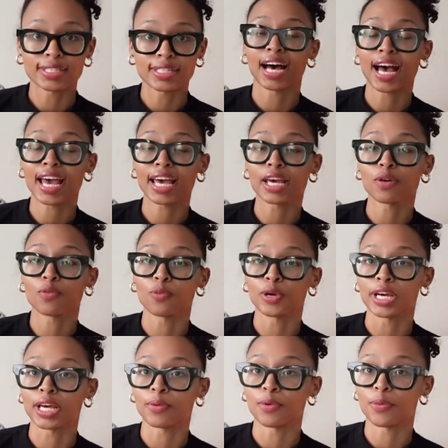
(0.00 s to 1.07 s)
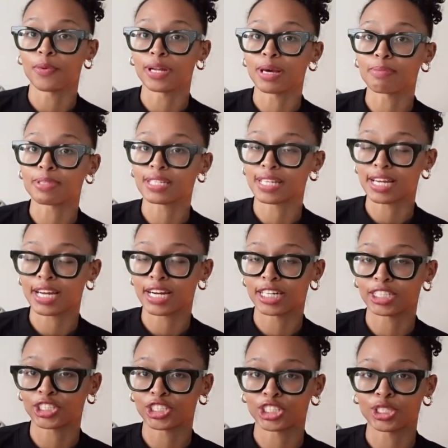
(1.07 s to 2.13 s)
At night when we went
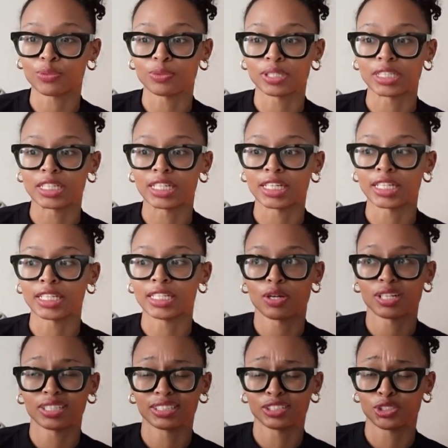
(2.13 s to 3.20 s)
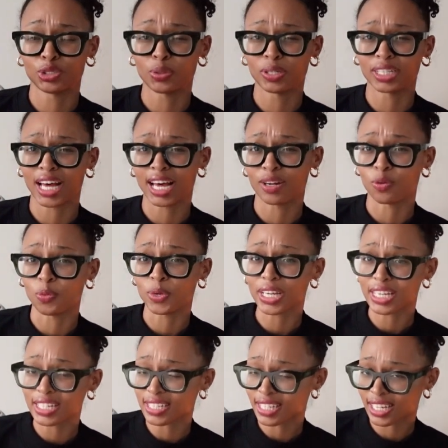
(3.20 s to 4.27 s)
upstairs, she would do a lot of
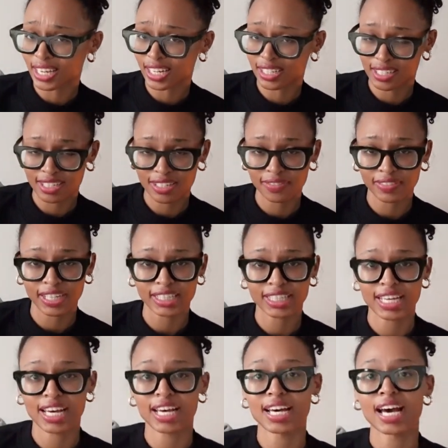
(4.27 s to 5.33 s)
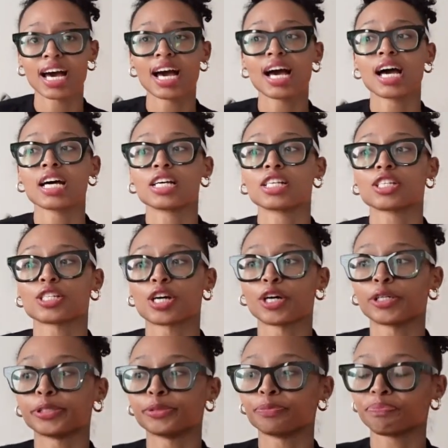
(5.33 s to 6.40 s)
wheezing and stuff like that.
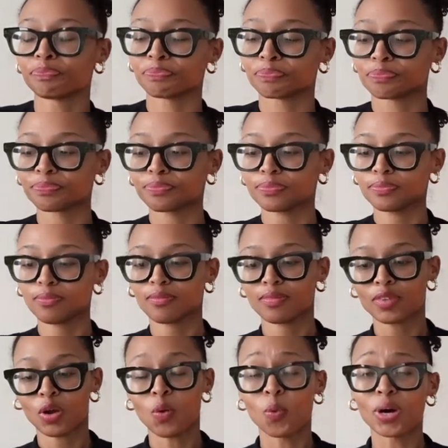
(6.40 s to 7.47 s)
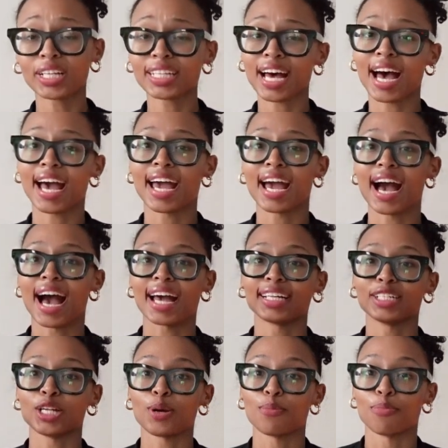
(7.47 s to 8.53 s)
So one night I
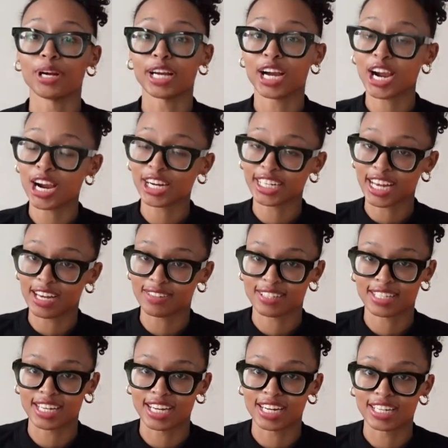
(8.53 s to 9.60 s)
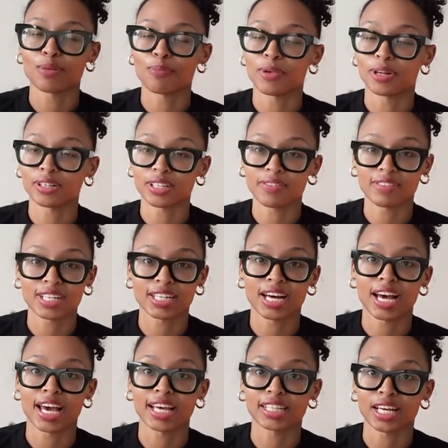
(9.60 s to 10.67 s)
ended up bringing her downstairs in the middle of the
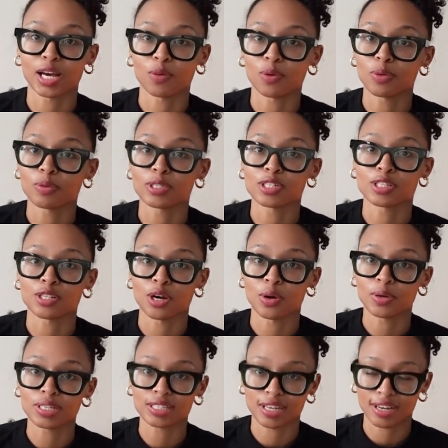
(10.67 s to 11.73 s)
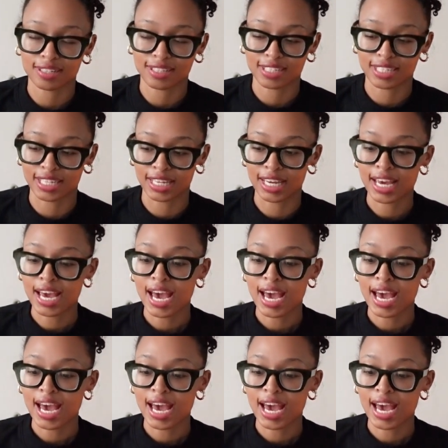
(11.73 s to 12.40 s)
night. Like we were so exhausted.